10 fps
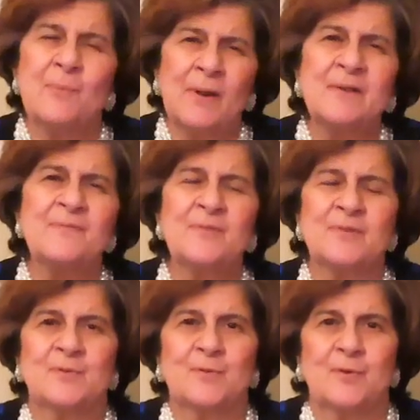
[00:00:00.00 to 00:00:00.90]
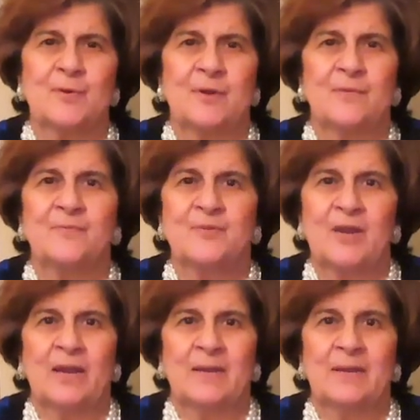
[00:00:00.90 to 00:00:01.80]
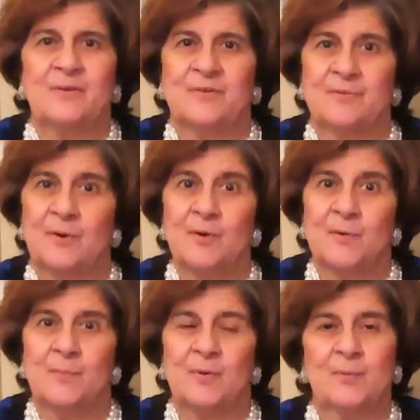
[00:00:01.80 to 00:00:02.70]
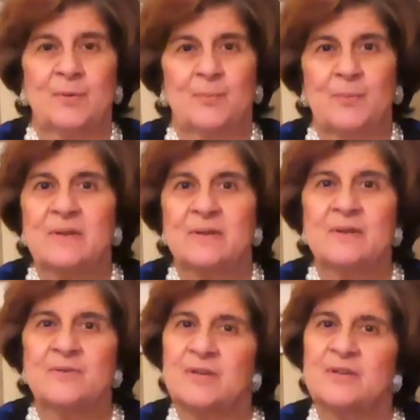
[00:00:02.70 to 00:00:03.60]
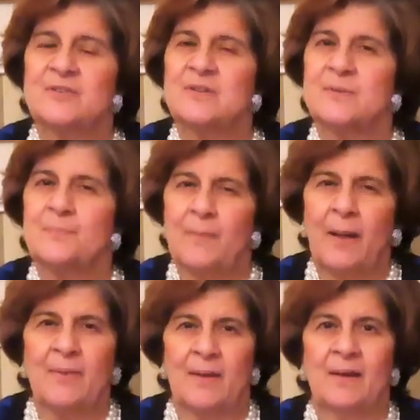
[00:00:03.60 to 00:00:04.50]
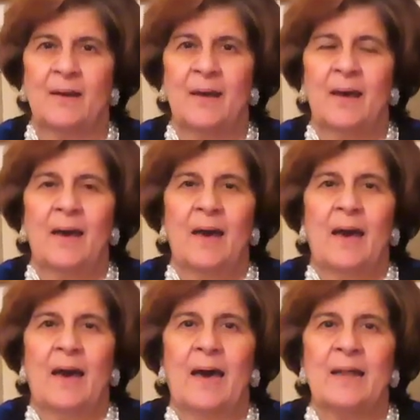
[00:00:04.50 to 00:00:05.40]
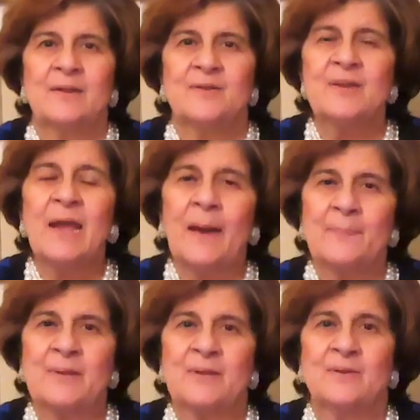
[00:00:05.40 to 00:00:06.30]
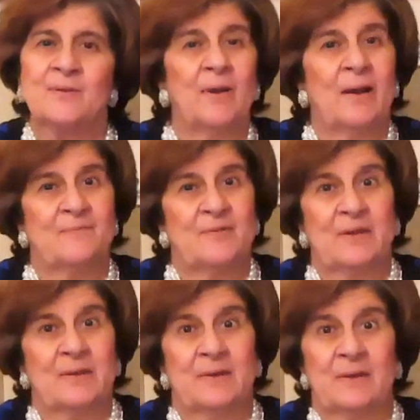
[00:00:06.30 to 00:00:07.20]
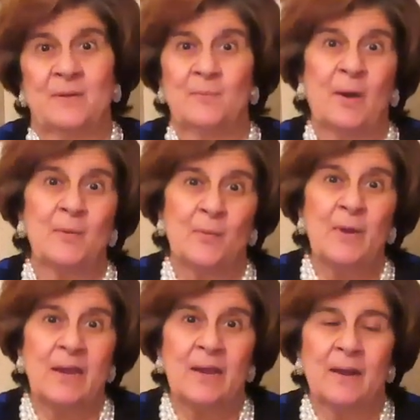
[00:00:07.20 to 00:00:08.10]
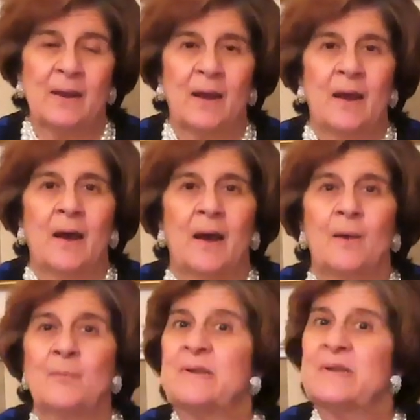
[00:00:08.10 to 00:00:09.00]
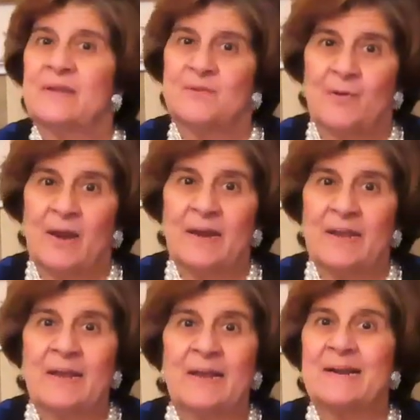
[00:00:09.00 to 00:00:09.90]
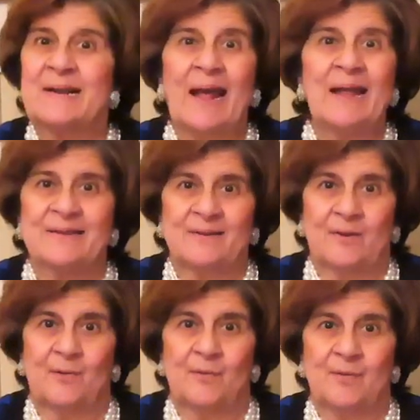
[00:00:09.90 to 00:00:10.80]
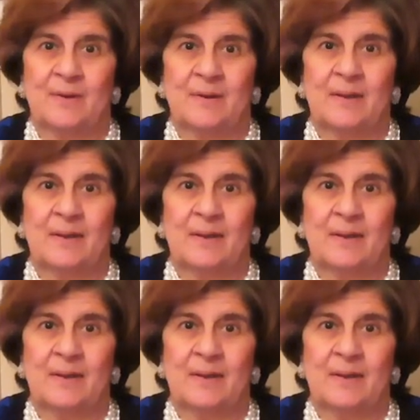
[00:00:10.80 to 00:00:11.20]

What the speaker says: wonderful story of Jenny Jerome, who was Winston Churchill's mother, and she happened to have dinner in 1 week with Disraeli and Gladstone